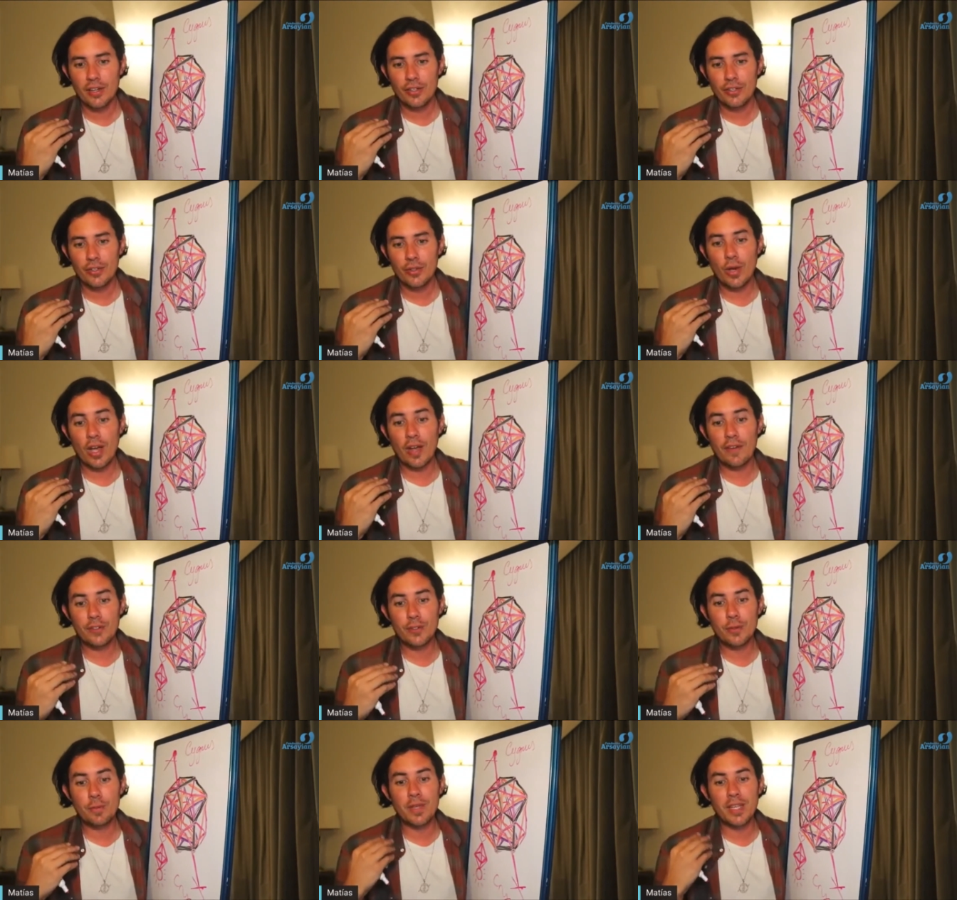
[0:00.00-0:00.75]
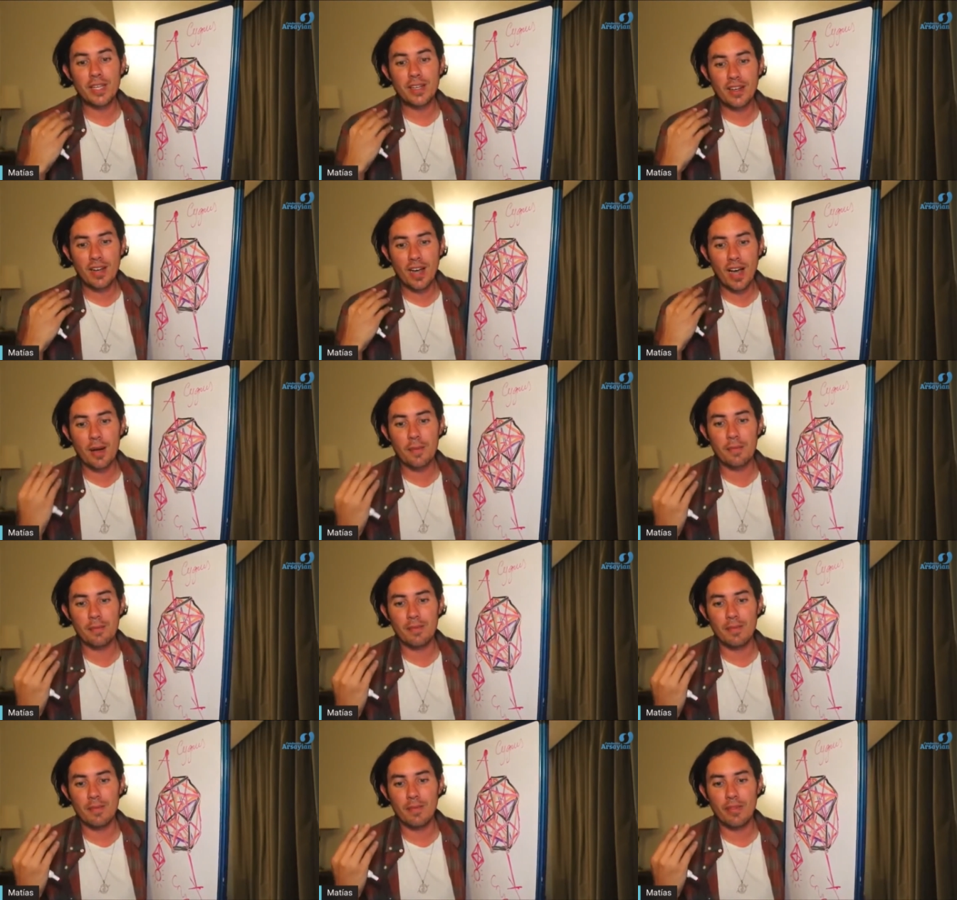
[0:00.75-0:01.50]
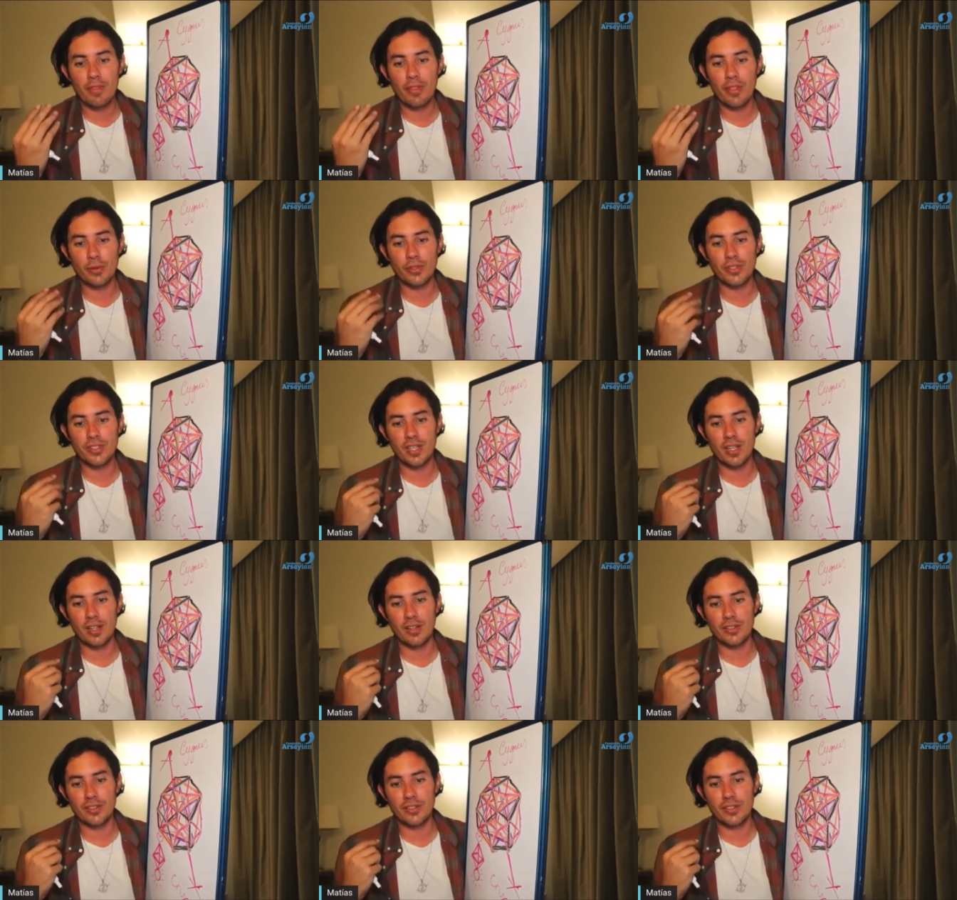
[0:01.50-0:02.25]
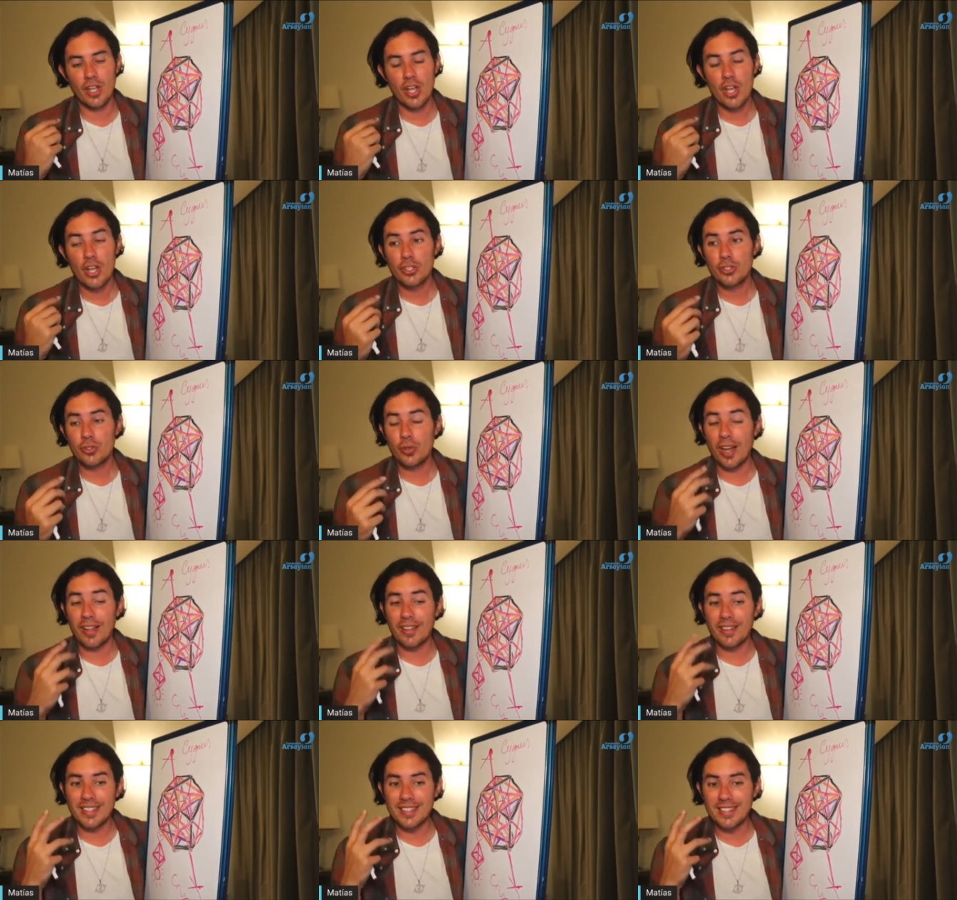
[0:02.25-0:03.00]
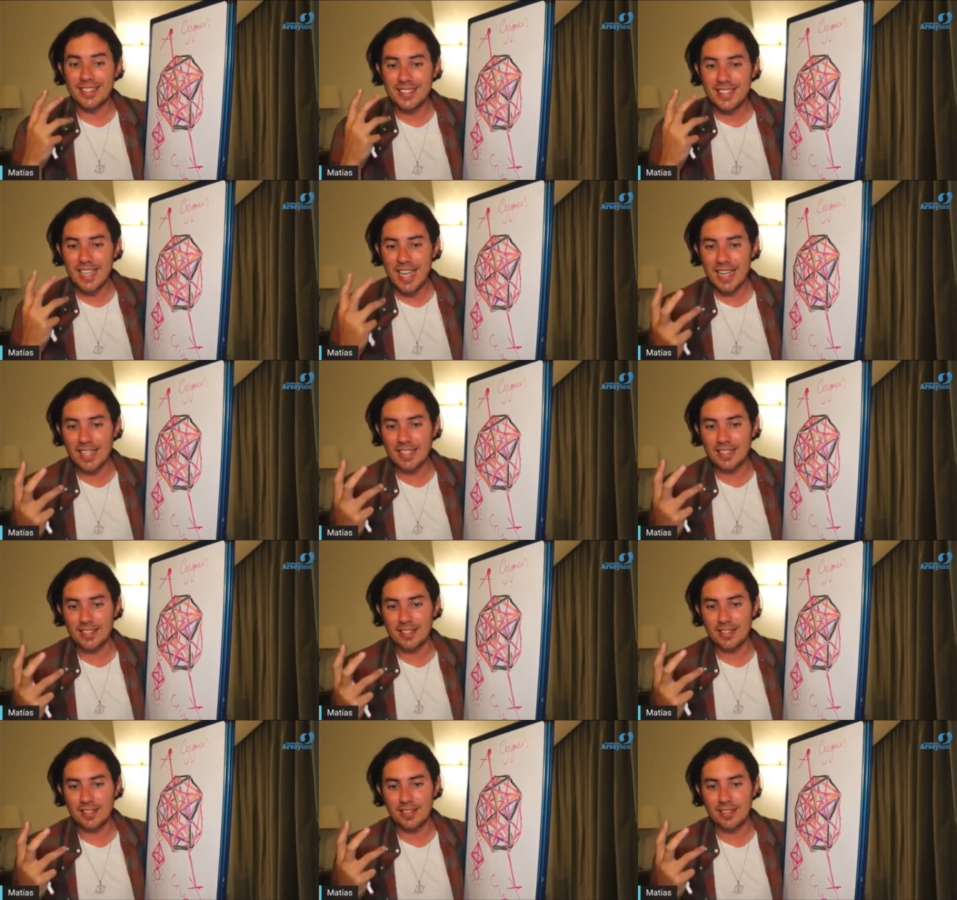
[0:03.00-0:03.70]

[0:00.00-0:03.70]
You have to become those cells to understand